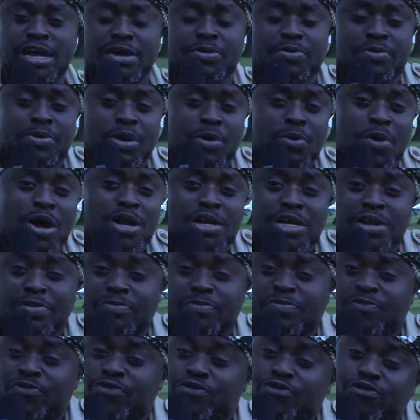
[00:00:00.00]
We were one of the
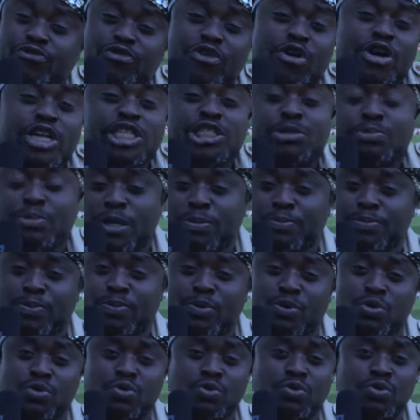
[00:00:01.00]
first
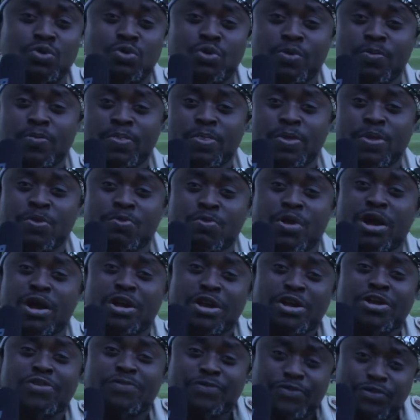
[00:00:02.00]
people one
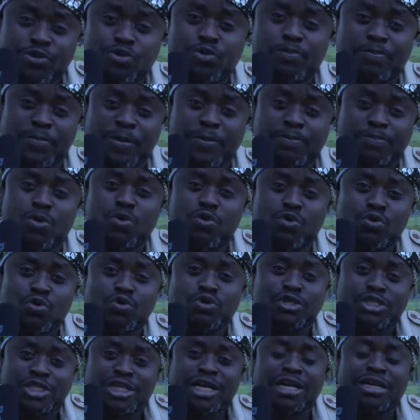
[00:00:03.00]
of the few people
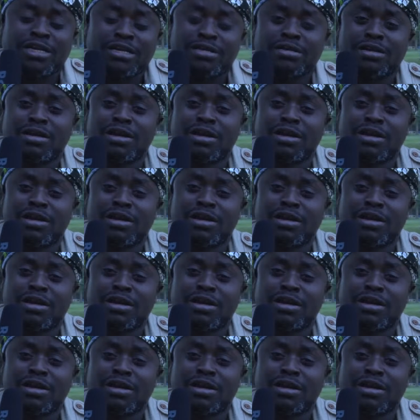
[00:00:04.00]
who did